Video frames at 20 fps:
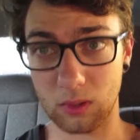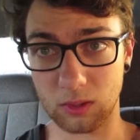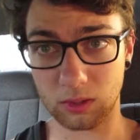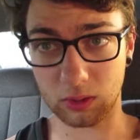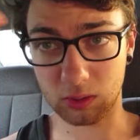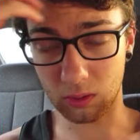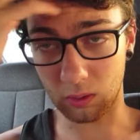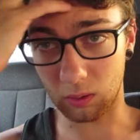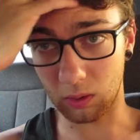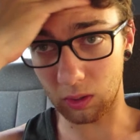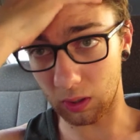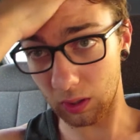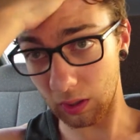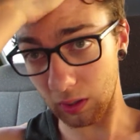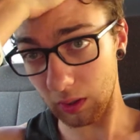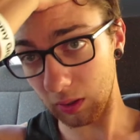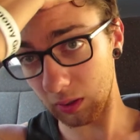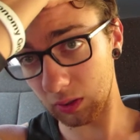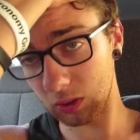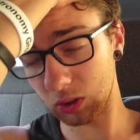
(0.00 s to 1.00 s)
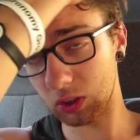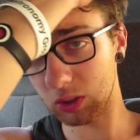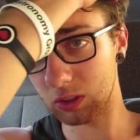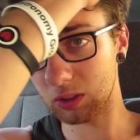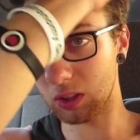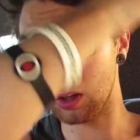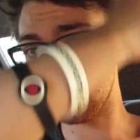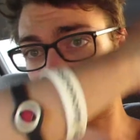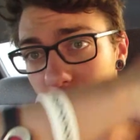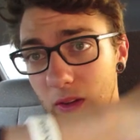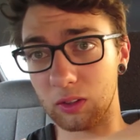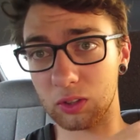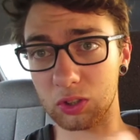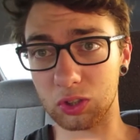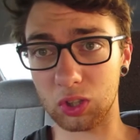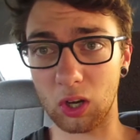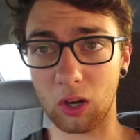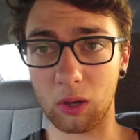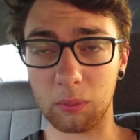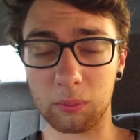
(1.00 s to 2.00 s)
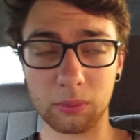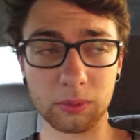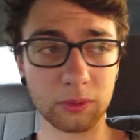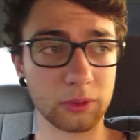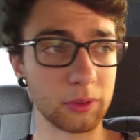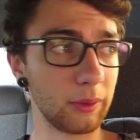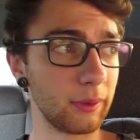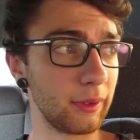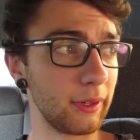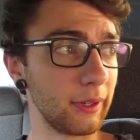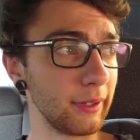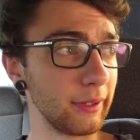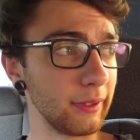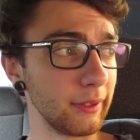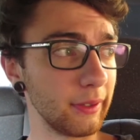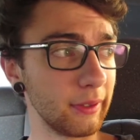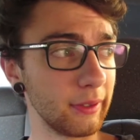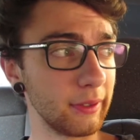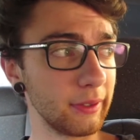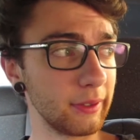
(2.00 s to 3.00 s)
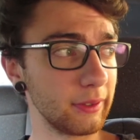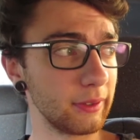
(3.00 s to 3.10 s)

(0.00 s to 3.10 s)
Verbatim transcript: so I just got to the shop, so I, uh,